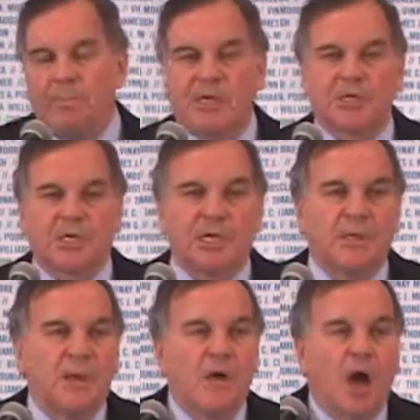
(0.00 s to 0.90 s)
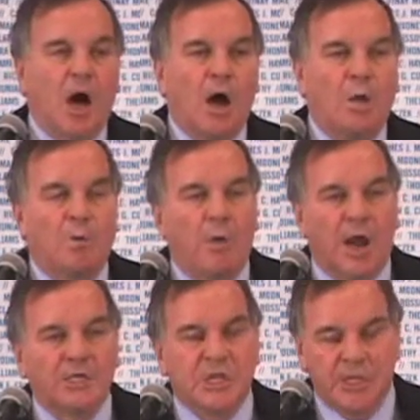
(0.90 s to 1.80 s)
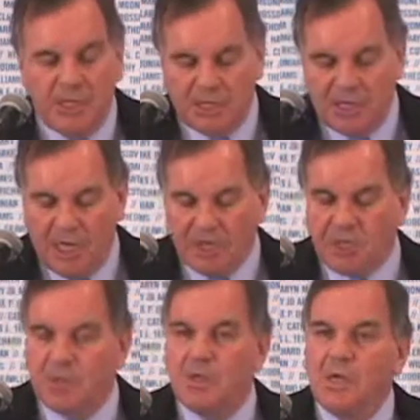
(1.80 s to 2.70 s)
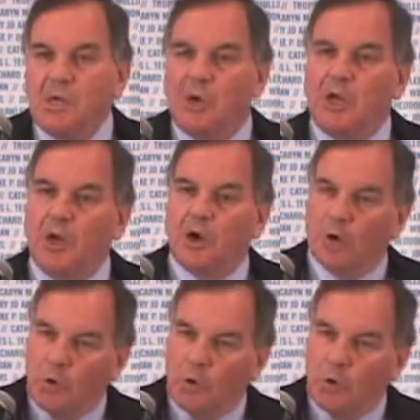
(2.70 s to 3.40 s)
basically rising in the nation, but here,